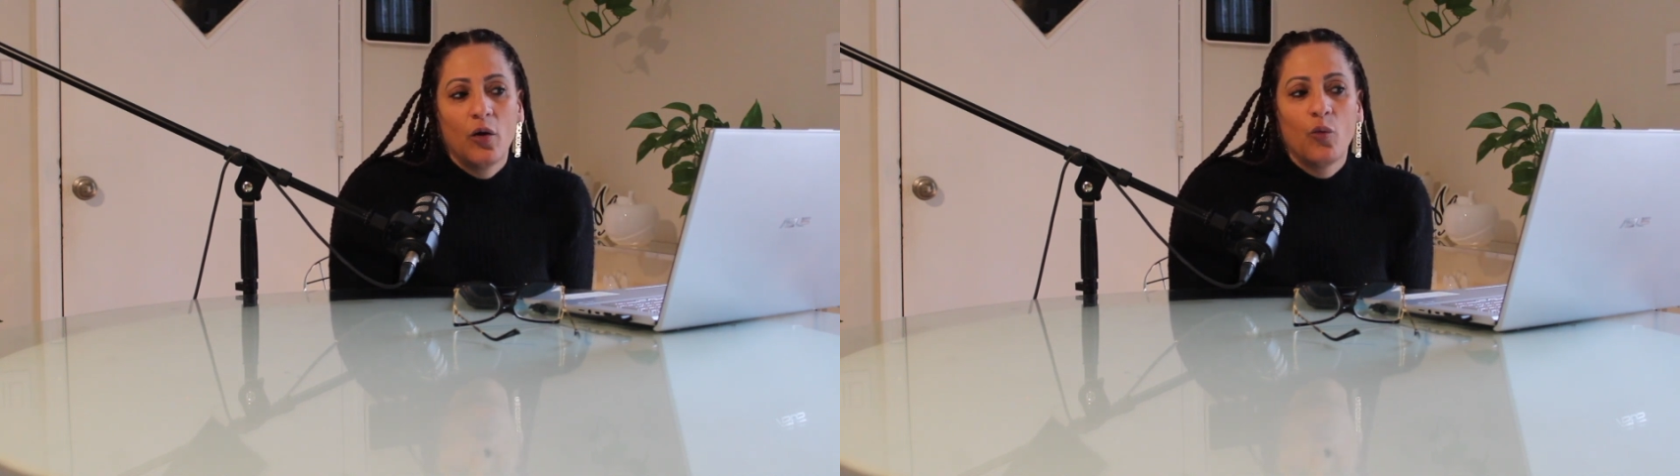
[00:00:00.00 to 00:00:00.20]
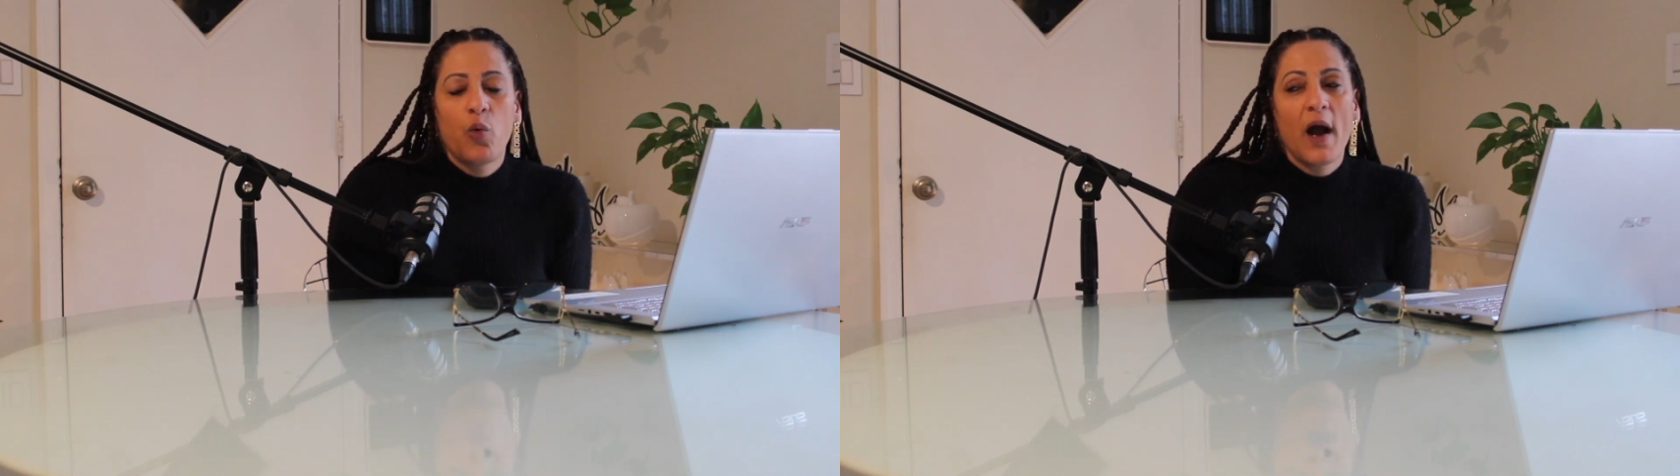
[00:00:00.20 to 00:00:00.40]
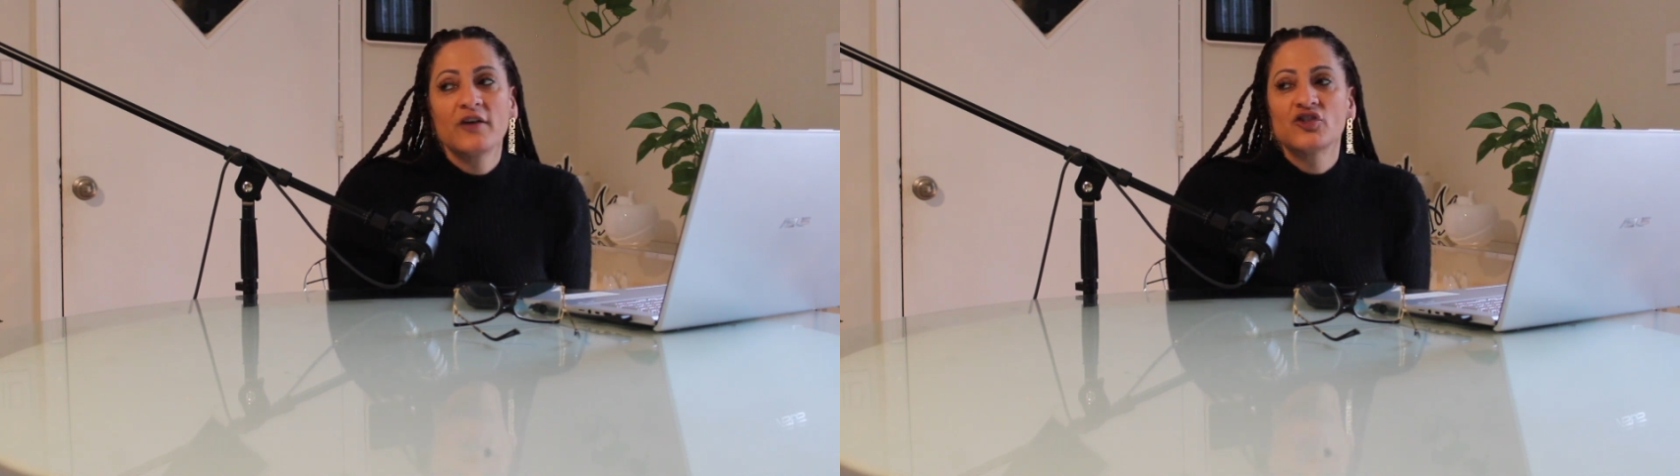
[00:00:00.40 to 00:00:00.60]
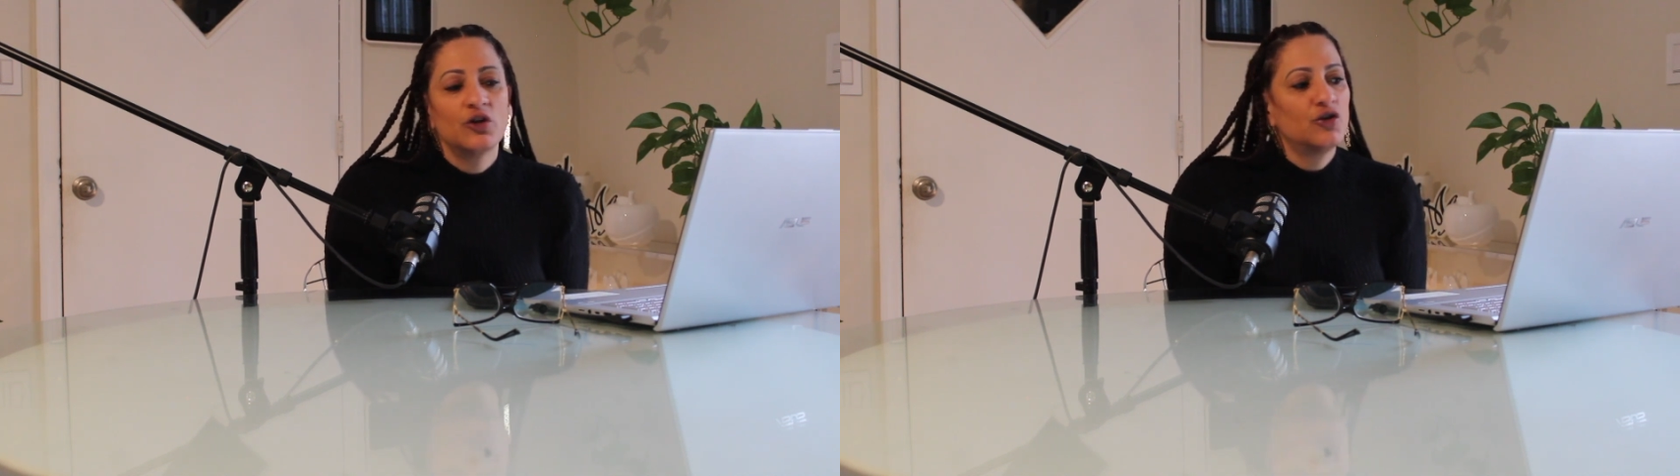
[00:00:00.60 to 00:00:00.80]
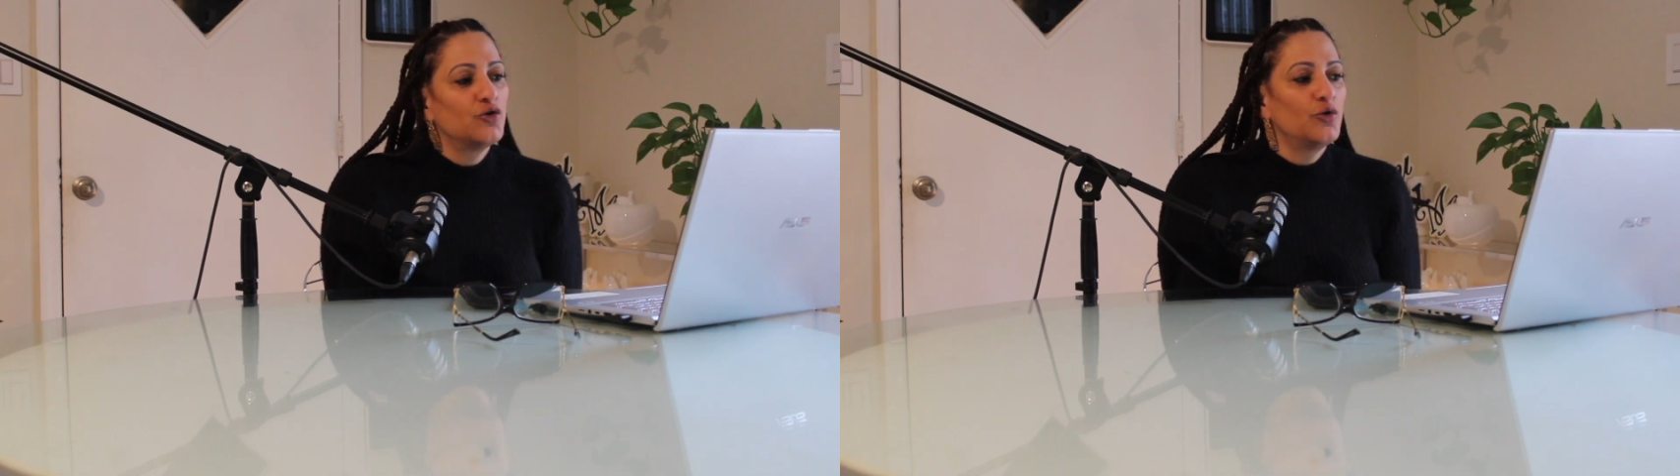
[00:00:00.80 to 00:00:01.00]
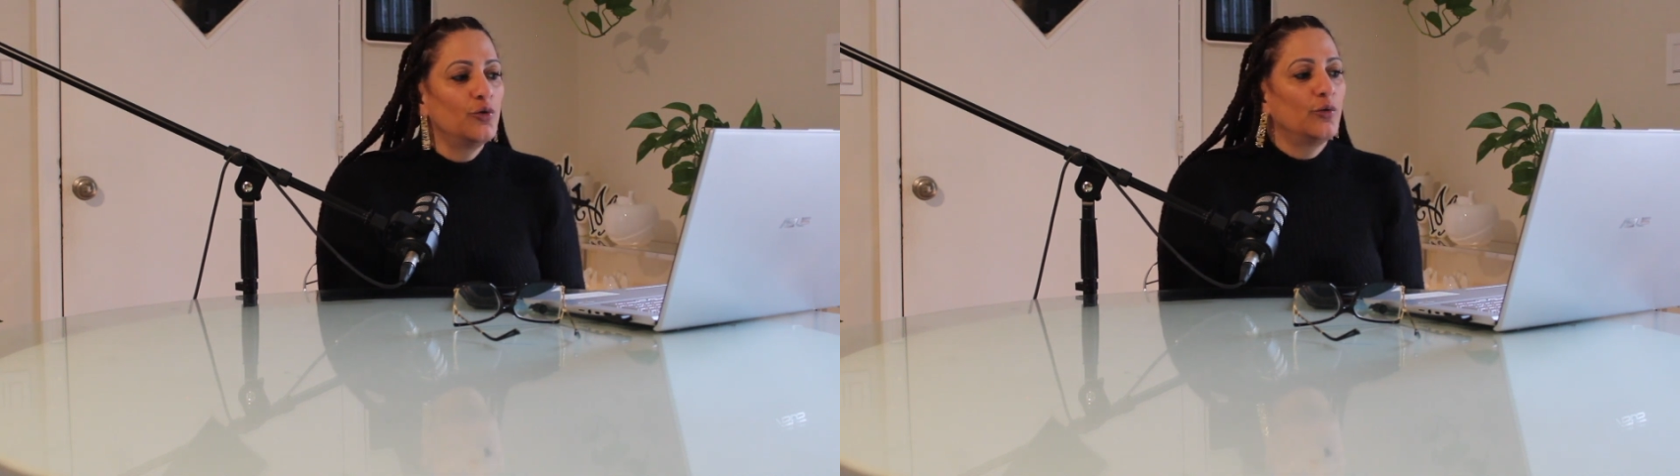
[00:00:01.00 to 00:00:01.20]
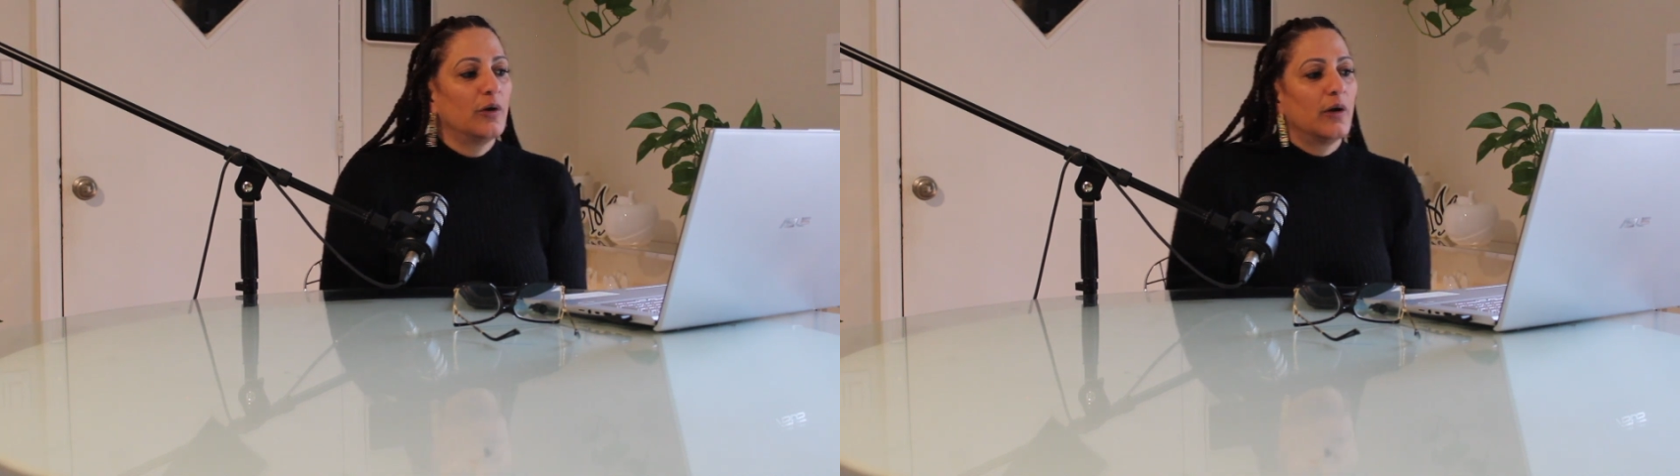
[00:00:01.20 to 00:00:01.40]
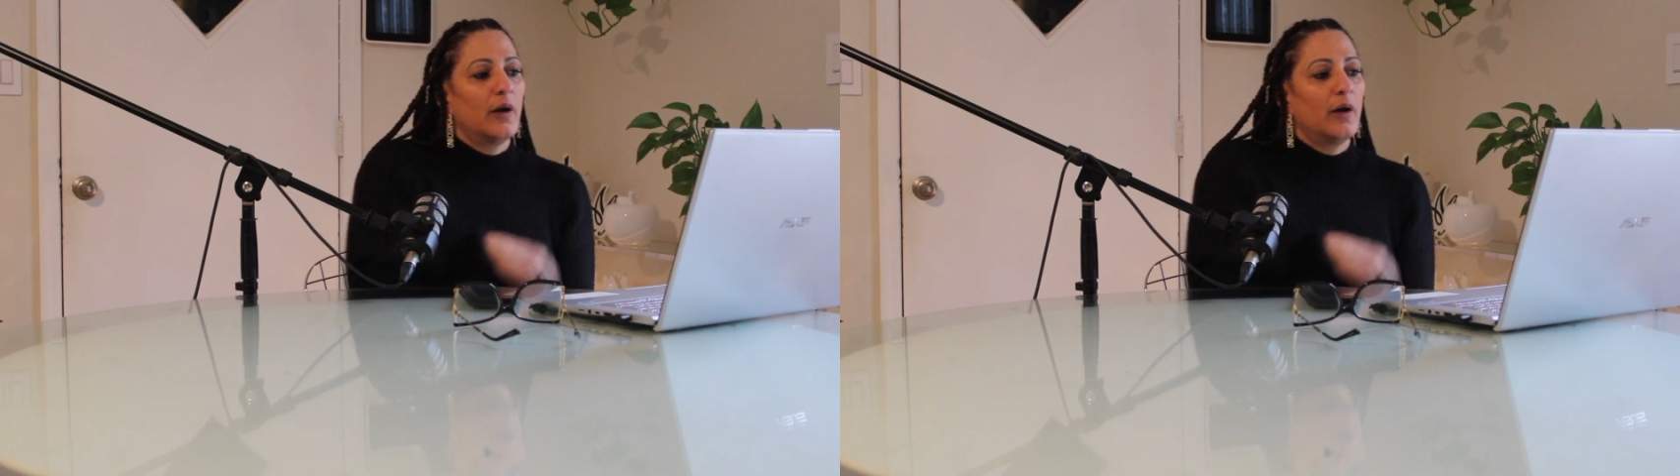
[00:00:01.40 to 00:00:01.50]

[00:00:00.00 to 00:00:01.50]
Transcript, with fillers: Why should you,